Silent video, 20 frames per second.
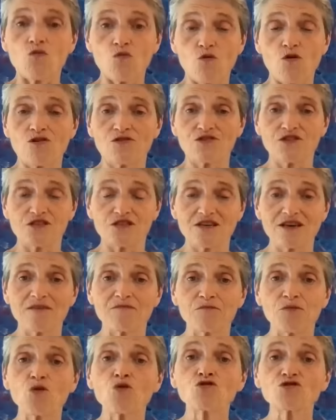and what's
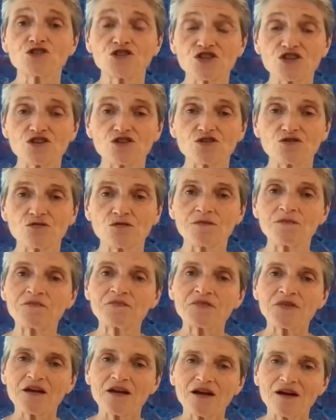important to you,
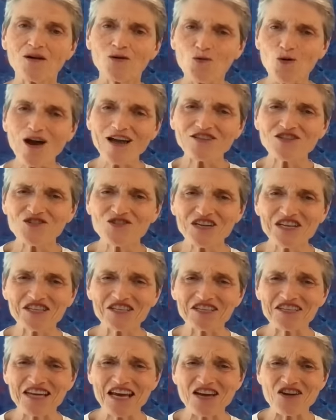and where do you need
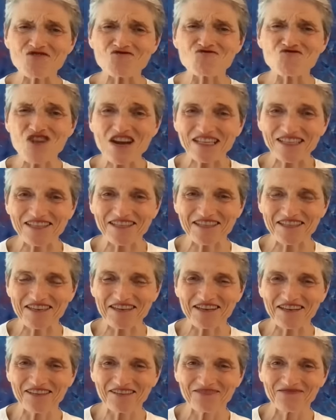to take a
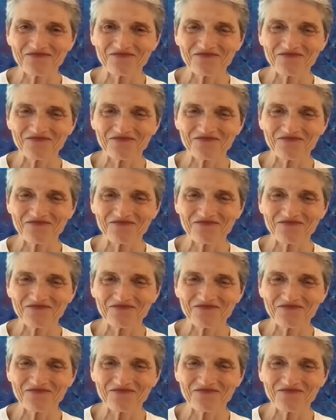risk?